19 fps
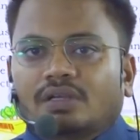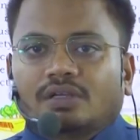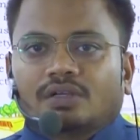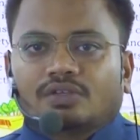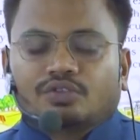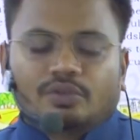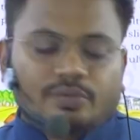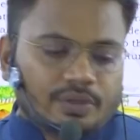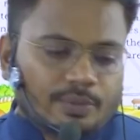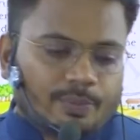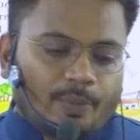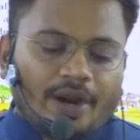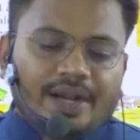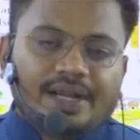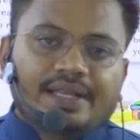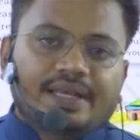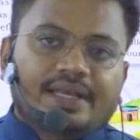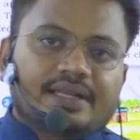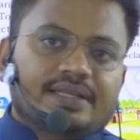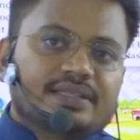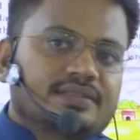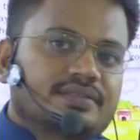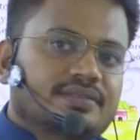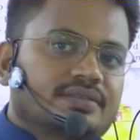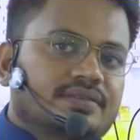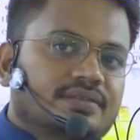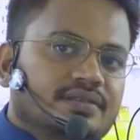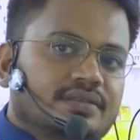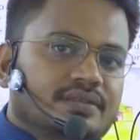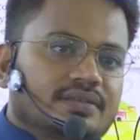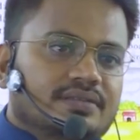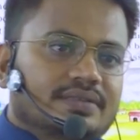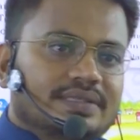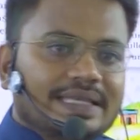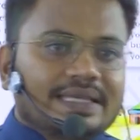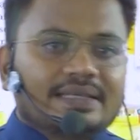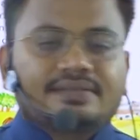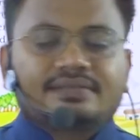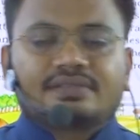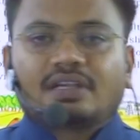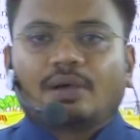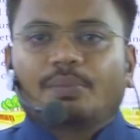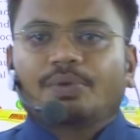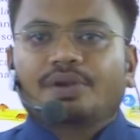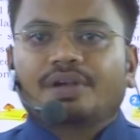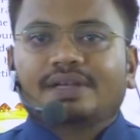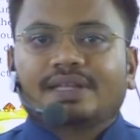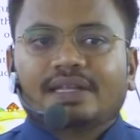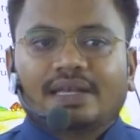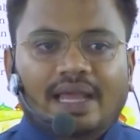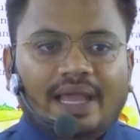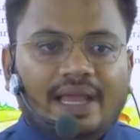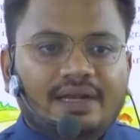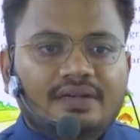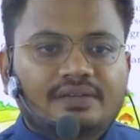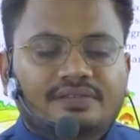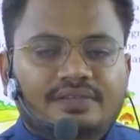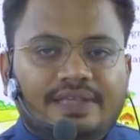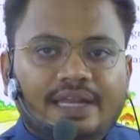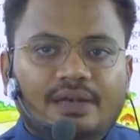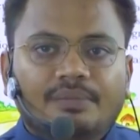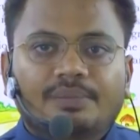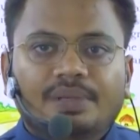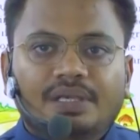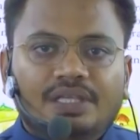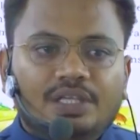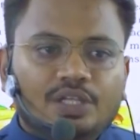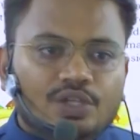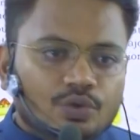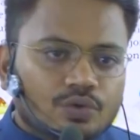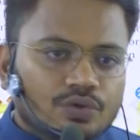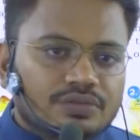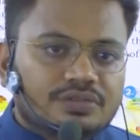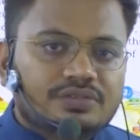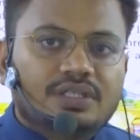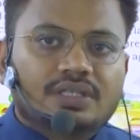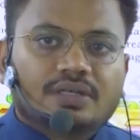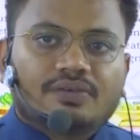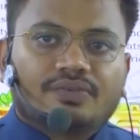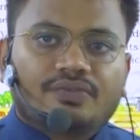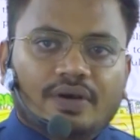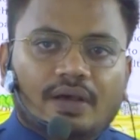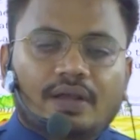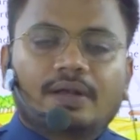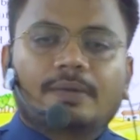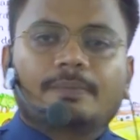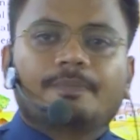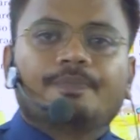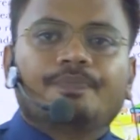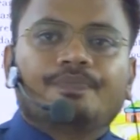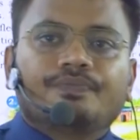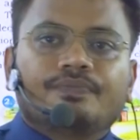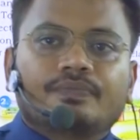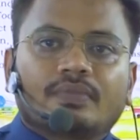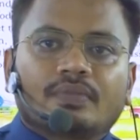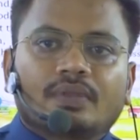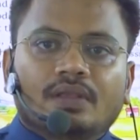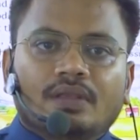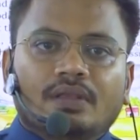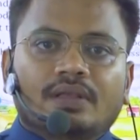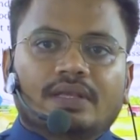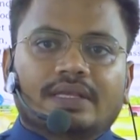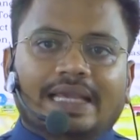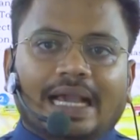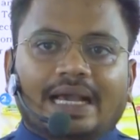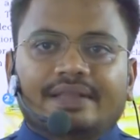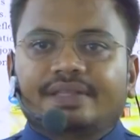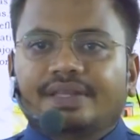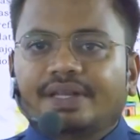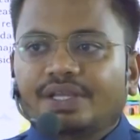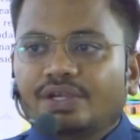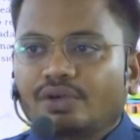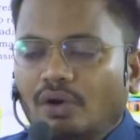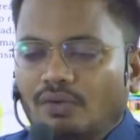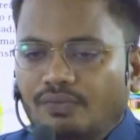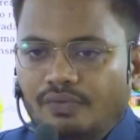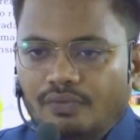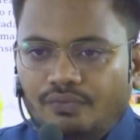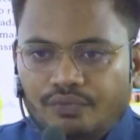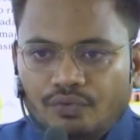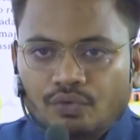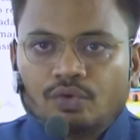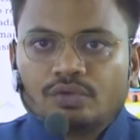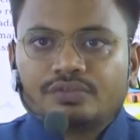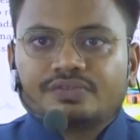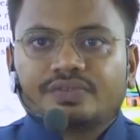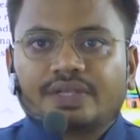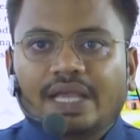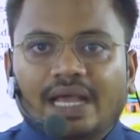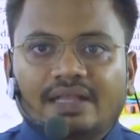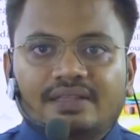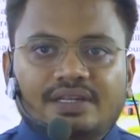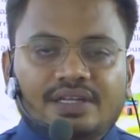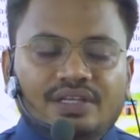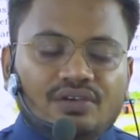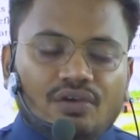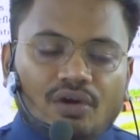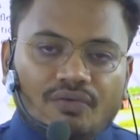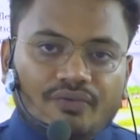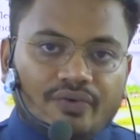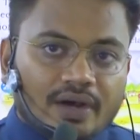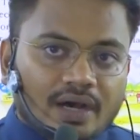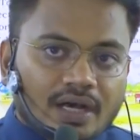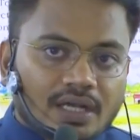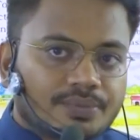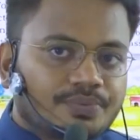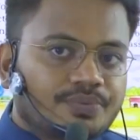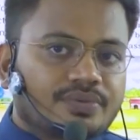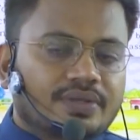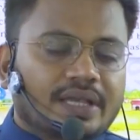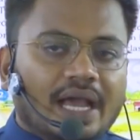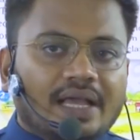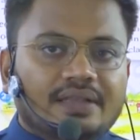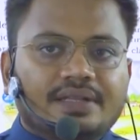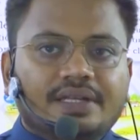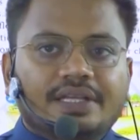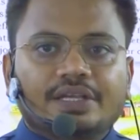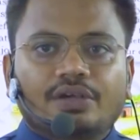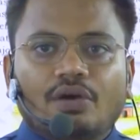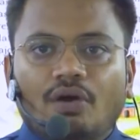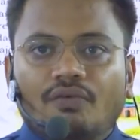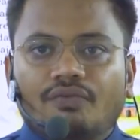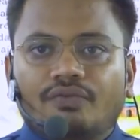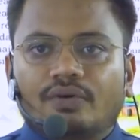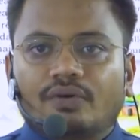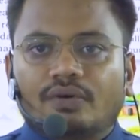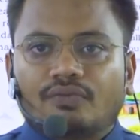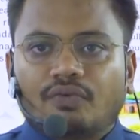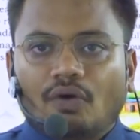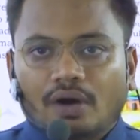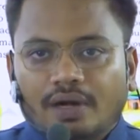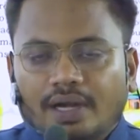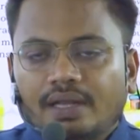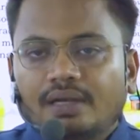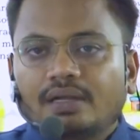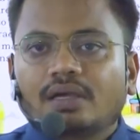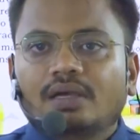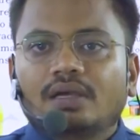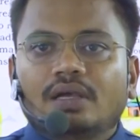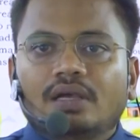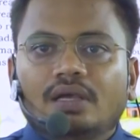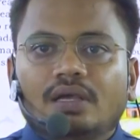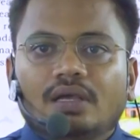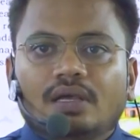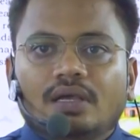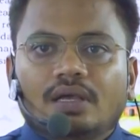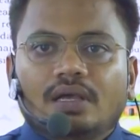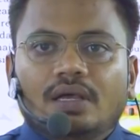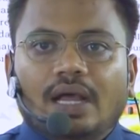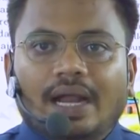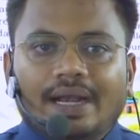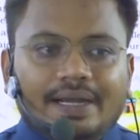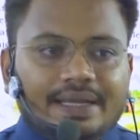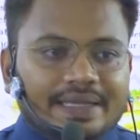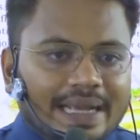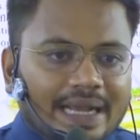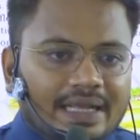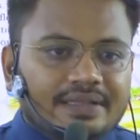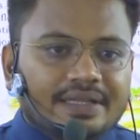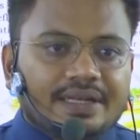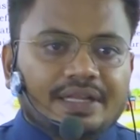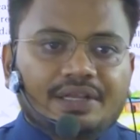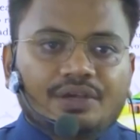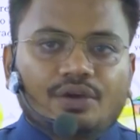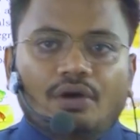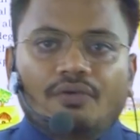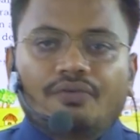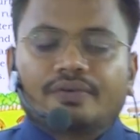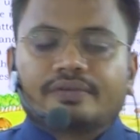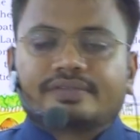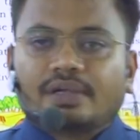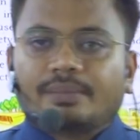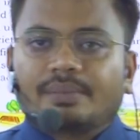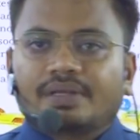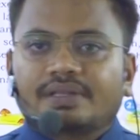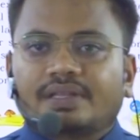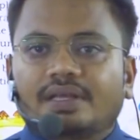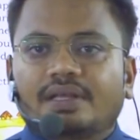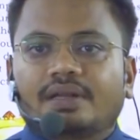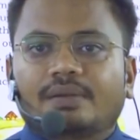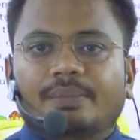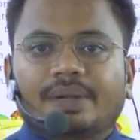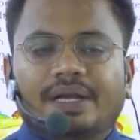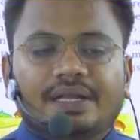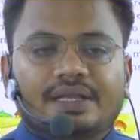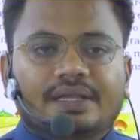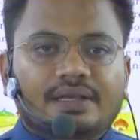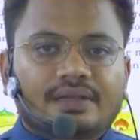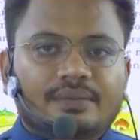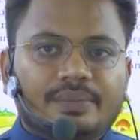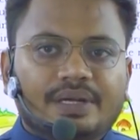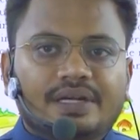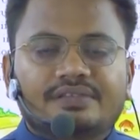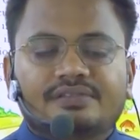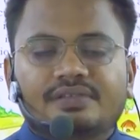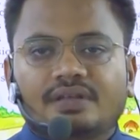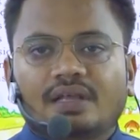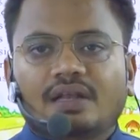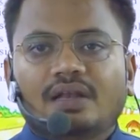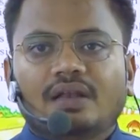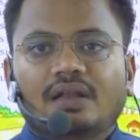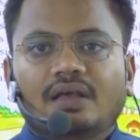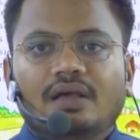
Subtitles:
So the point here is these community lands can be used for gathering of fruits, gathering of herbs, gathering of fodder, and a gathering of some other medicinal